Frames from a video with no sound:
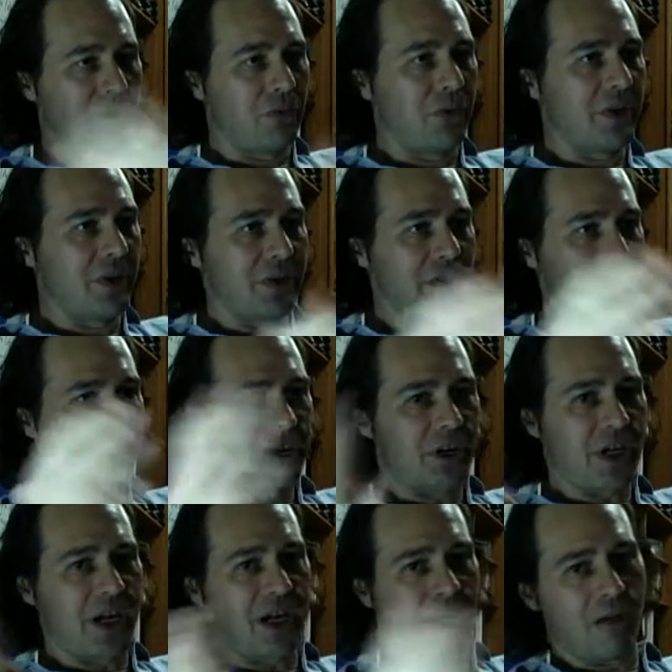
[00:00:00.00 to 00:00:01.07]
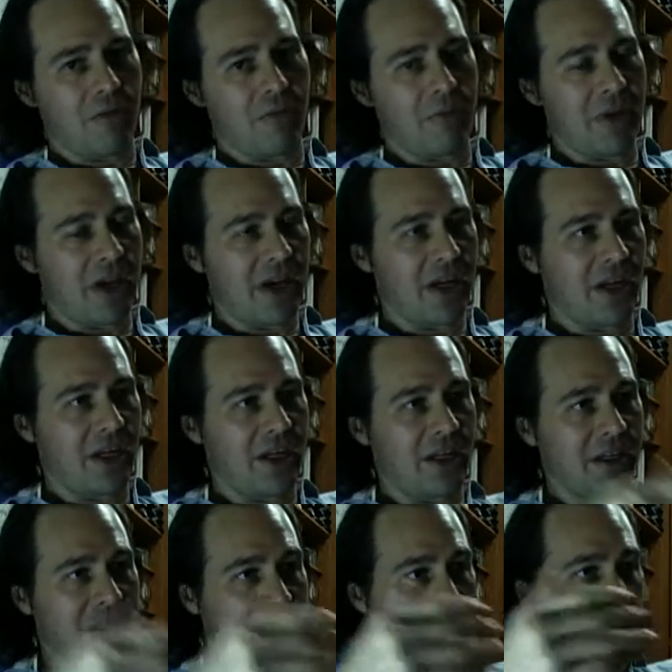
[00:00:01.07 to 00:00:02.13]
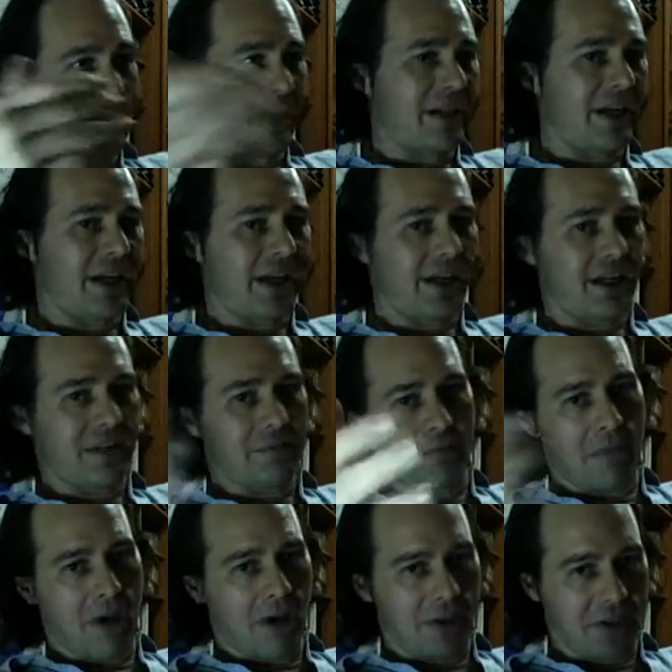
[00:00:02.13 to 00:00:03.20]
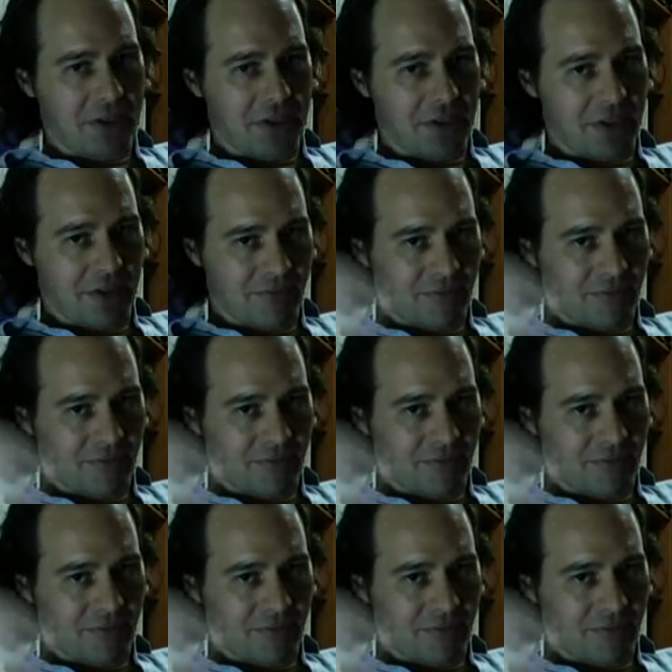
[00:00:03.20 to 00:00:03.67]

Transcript: will, shall, may, can, must.